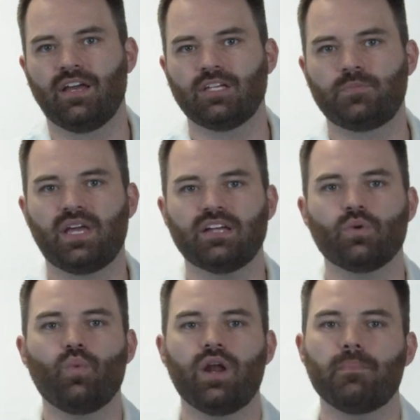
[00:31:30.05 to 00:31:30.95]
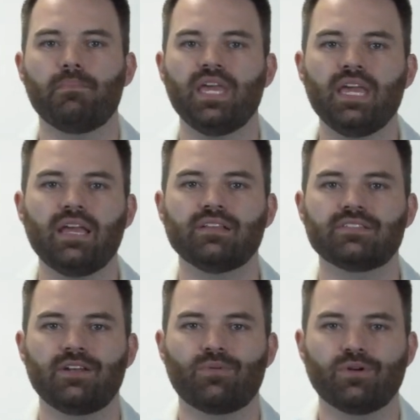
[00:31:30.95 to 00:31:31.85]
It's because of what it means
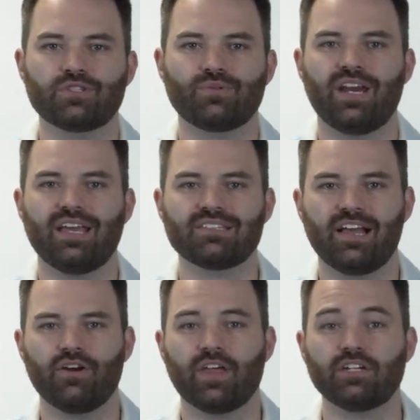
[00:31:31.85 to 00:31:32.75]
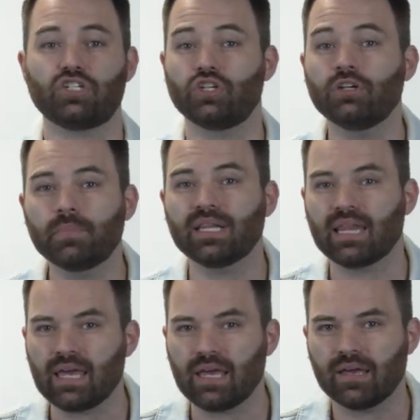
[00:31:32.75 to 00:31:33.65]
that he rose 3 days later, that
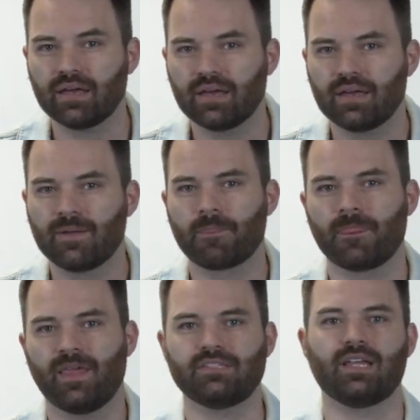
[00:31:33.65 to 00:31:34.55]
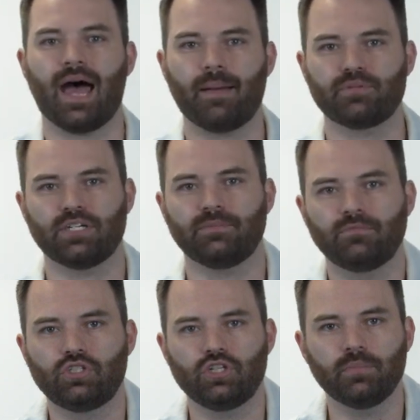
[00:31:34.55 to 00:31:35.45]
Jubilee is an option.
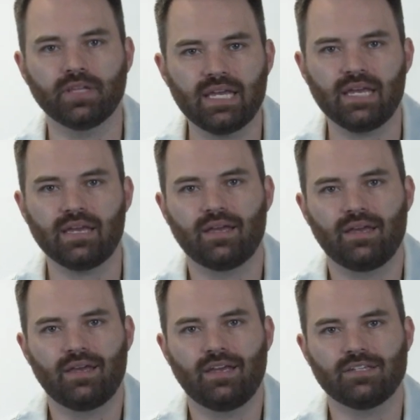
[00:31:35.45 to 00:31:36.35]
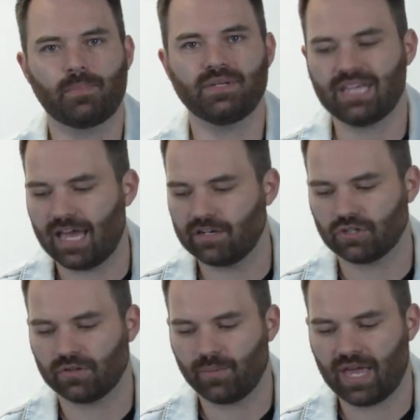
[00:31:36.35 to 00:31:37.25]
Jubilee is a
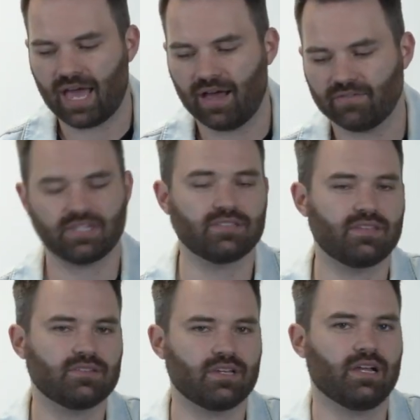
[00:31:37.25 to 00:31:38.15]
potential that we have. It says this in